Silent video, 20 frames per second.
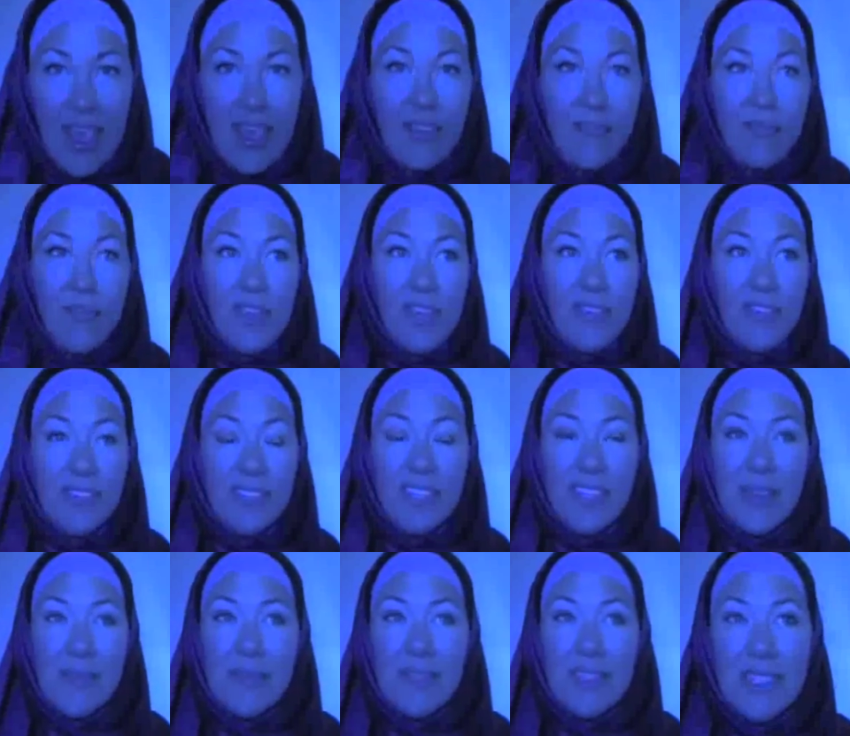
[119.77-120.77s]
And if we give it
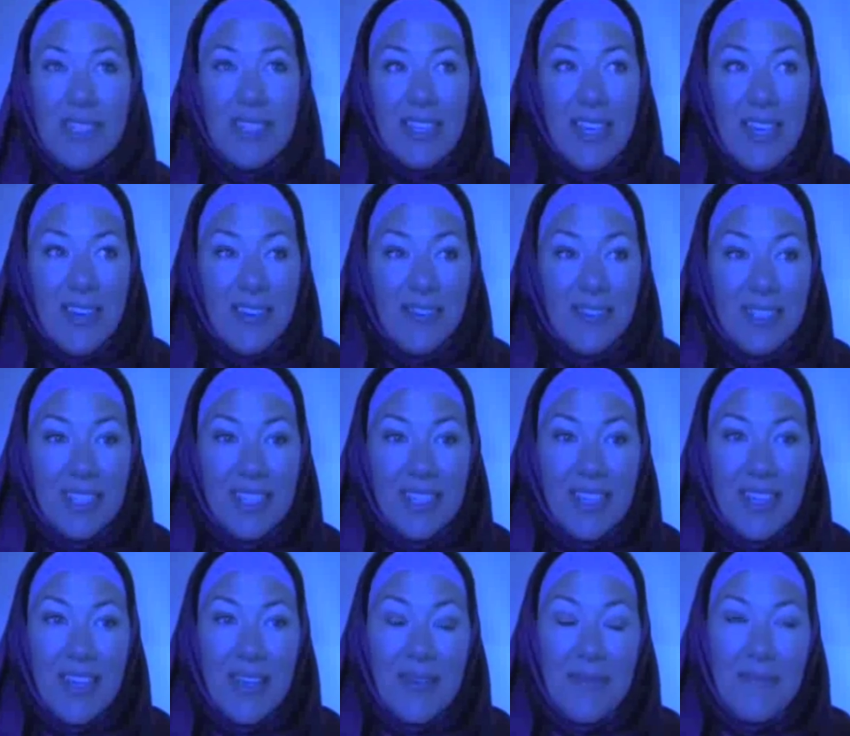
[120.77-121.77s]
to as a
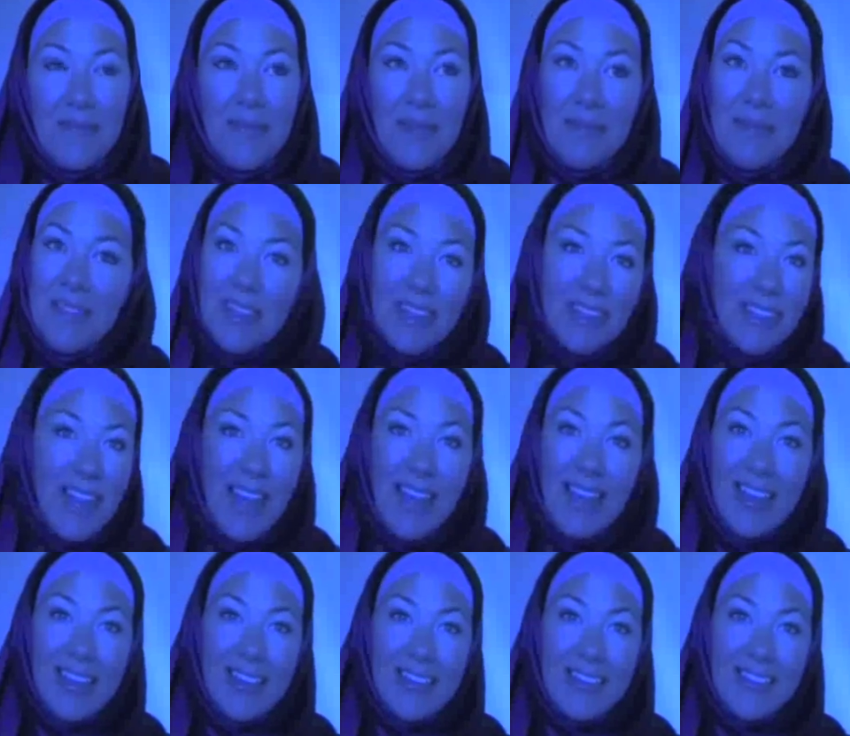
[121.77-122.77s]
gift, maybe they'll
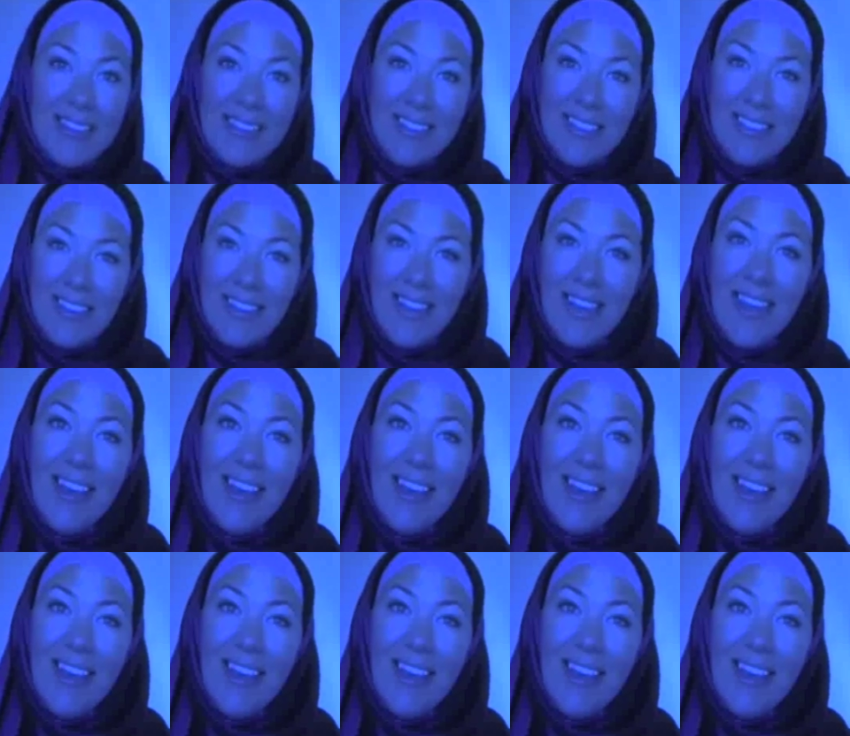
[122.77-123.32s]
like us.